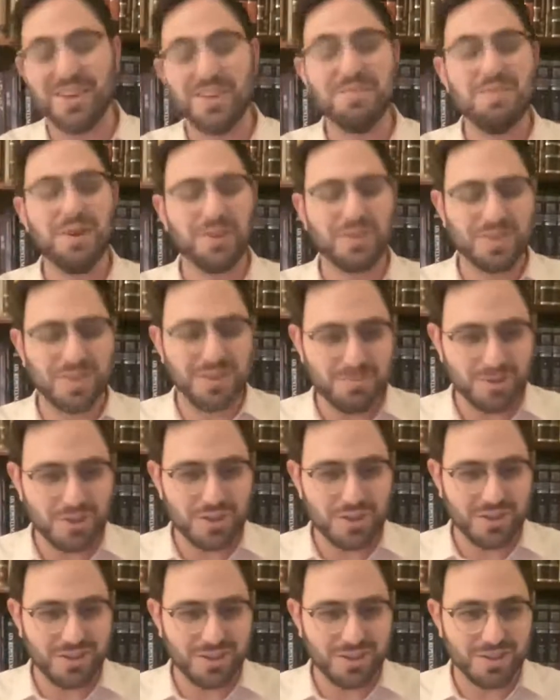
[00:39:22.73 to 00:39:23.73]
on most of the
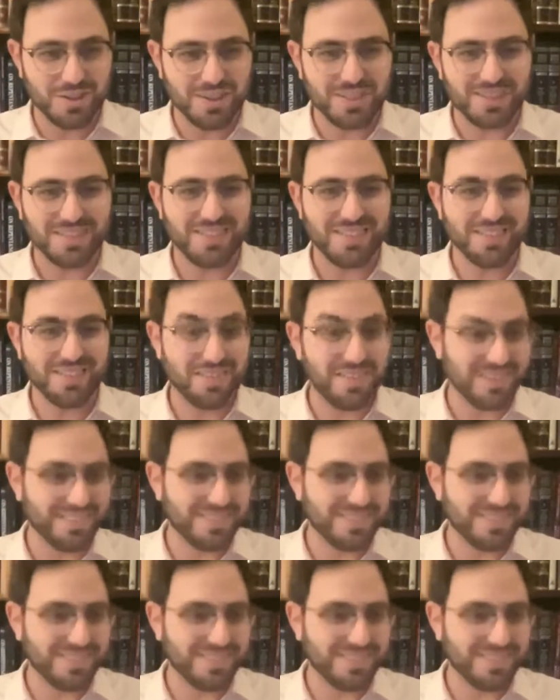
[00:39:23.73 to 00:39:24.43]
Mishnah Torah, uh,